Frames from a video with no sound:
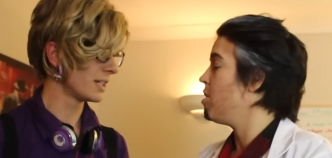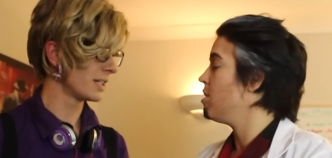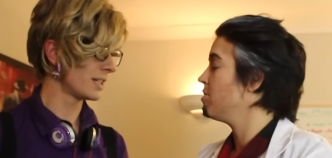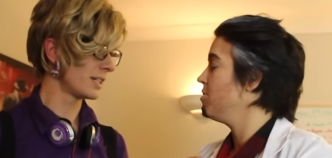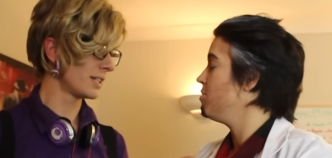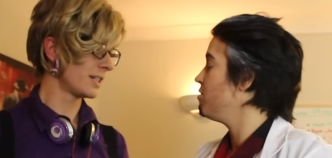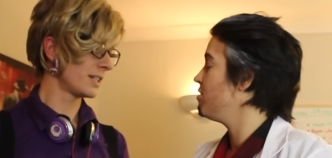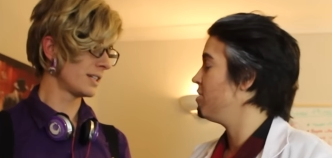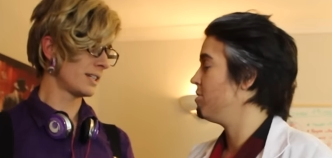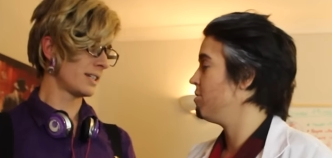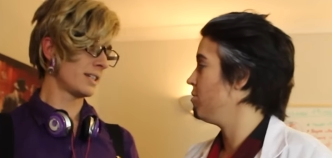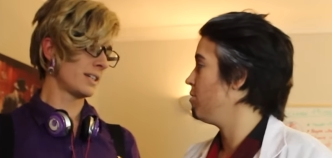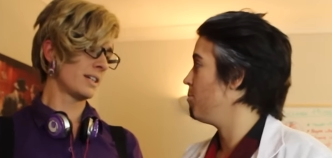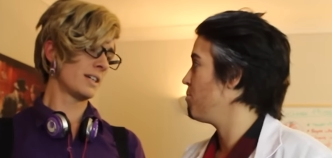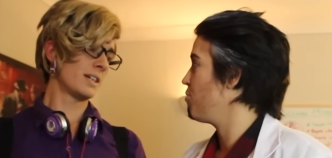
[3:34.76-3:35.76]
Speaker 1: talk to your
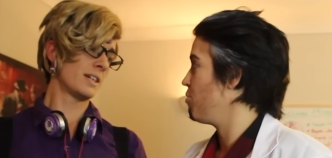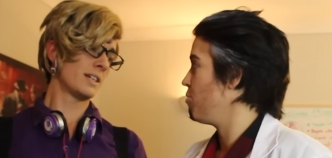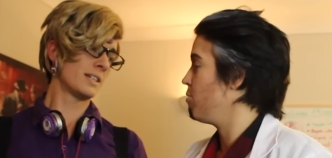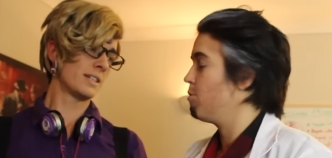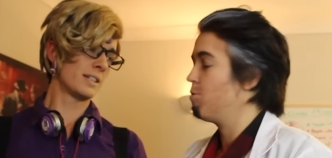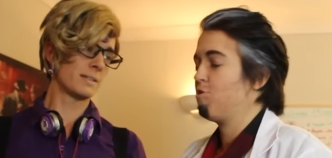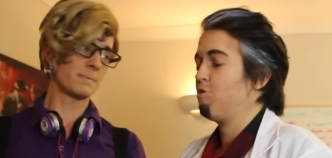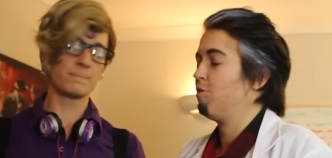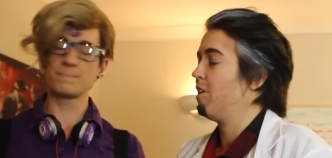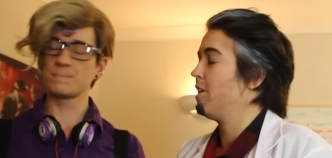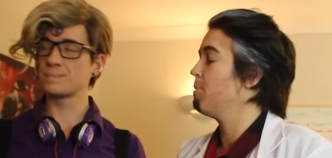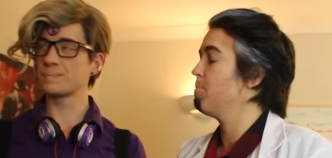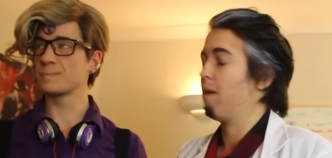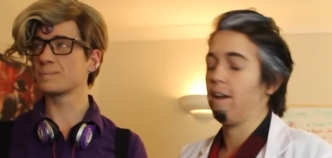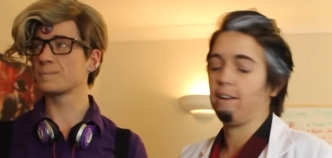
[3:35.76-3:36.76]
sister, I'm sure she'll
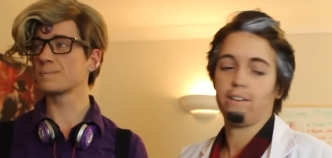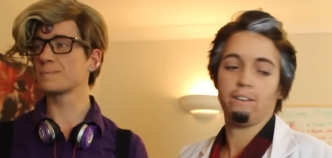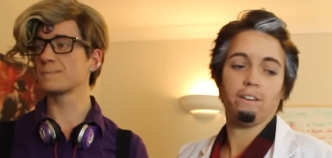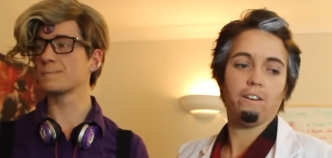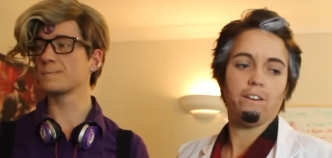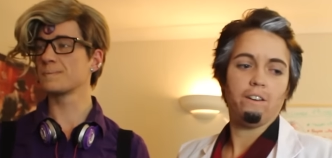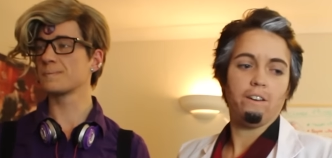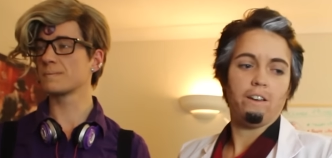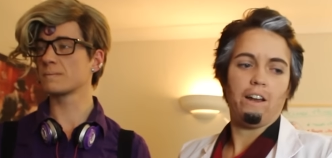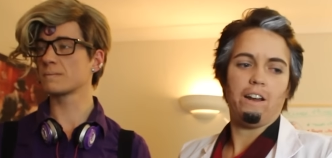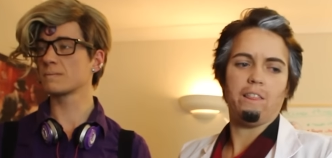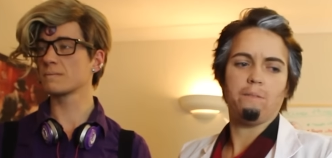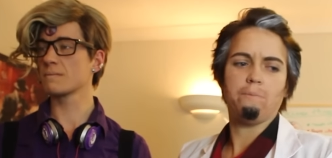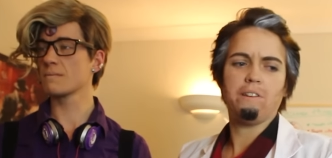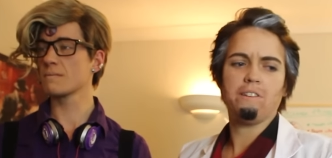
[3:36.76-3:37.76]
take him back.
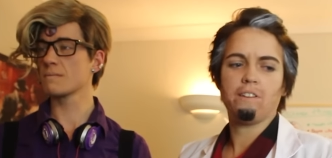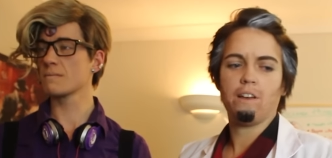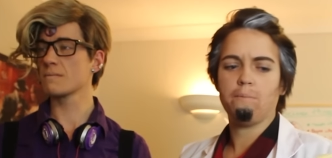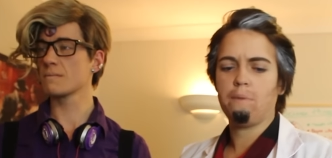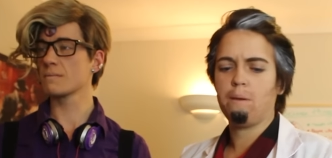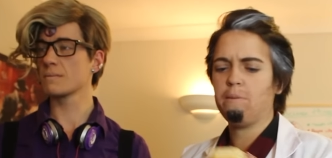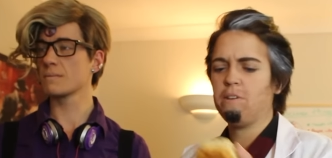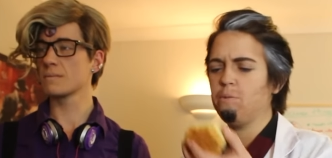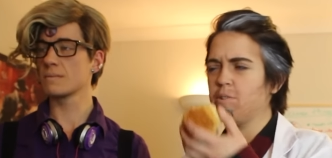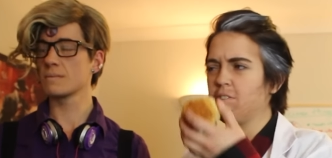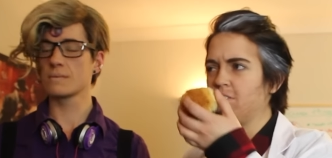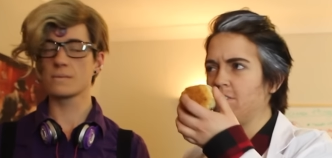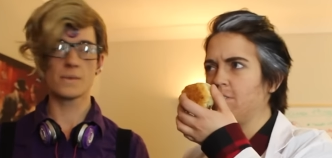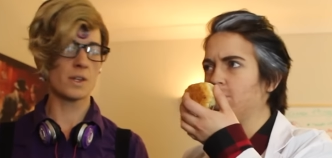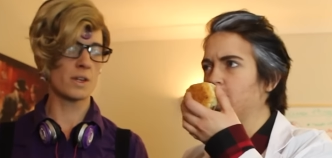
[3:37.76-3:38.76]
And in the meantime, maybe you and
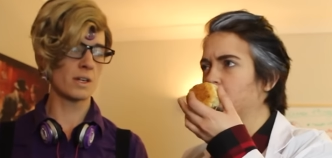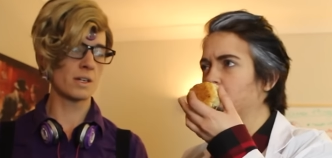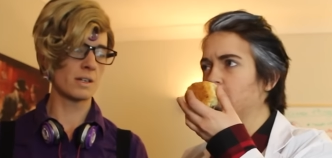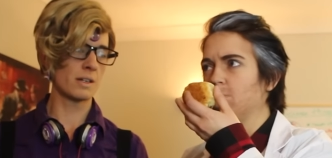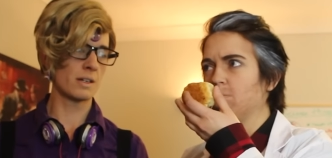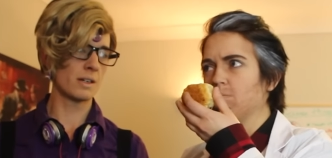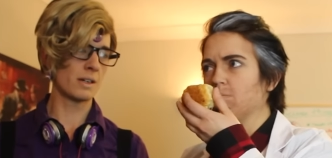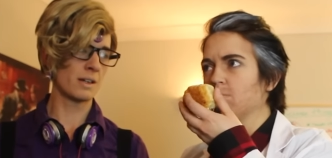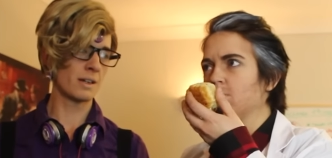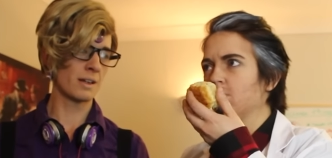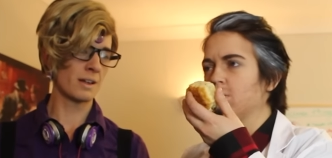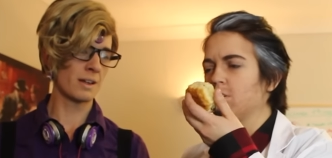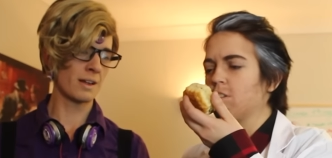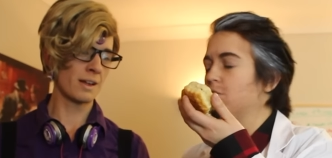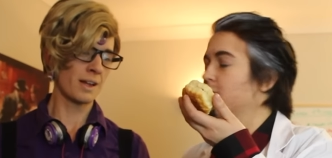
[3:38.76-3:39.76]
Steve can
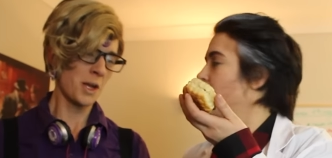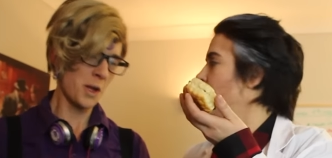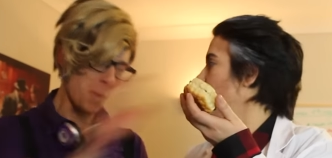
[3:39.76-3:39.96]
start to